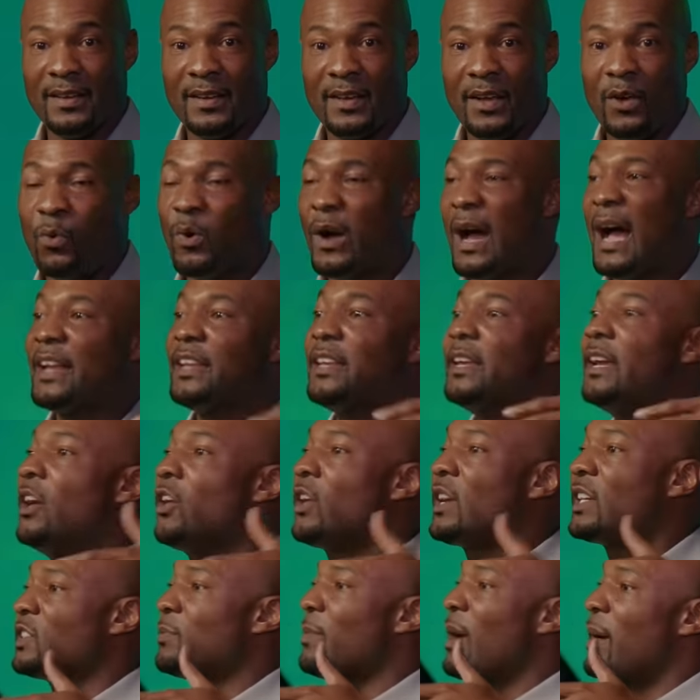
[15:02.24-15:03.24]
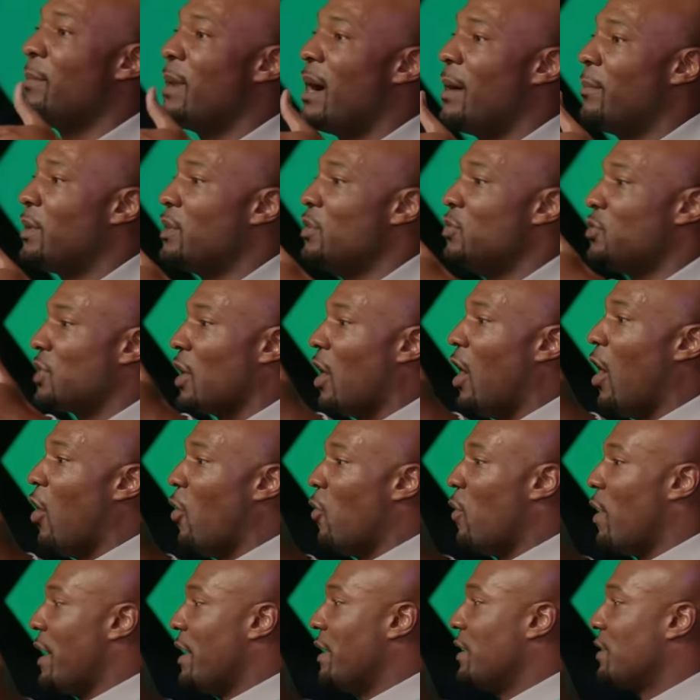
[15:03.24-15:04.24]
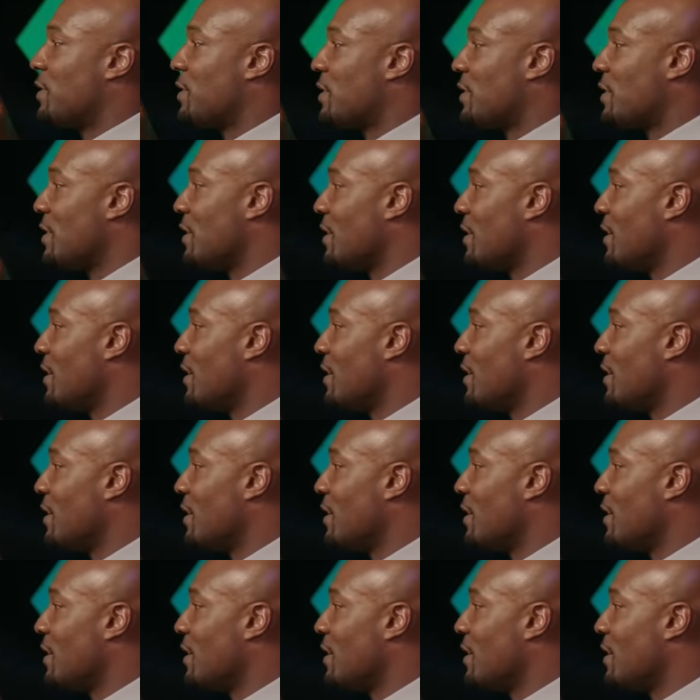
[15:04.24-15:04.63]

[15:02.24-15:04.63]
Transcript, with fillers: well, I yell because my mama used to always